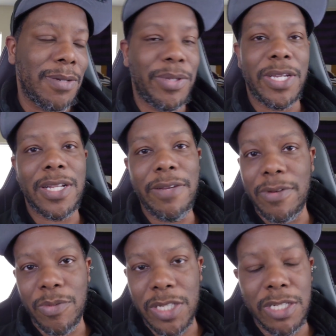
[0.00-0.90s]
could be in
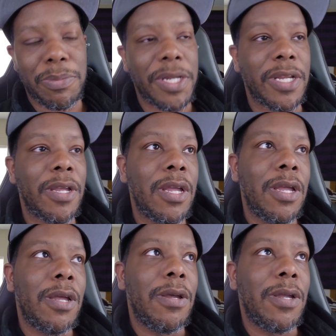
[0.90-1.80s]
Cleveland was his pick.
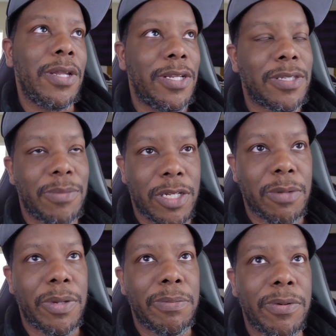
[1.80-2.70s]
And some
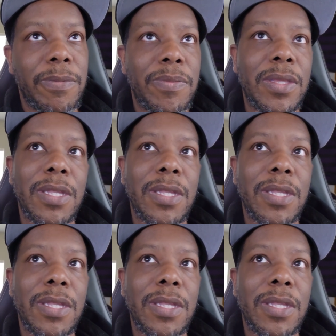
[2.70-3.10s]
other people.